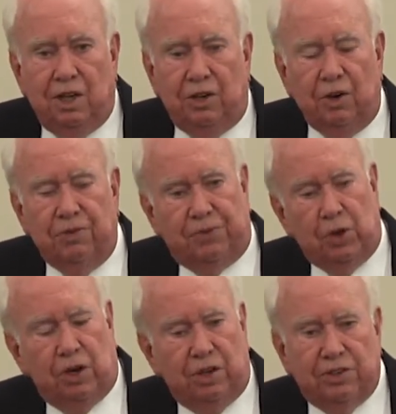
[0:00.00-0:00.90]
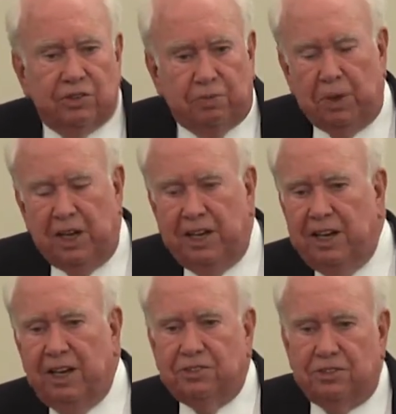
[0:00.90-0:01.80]
your floral display
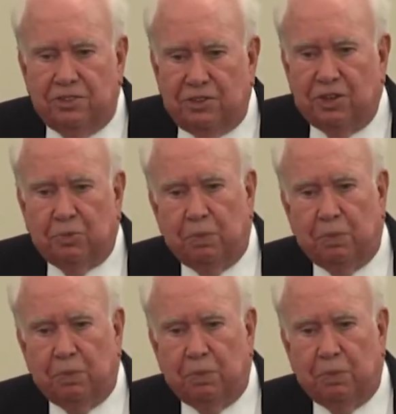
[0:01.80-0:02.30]
house is just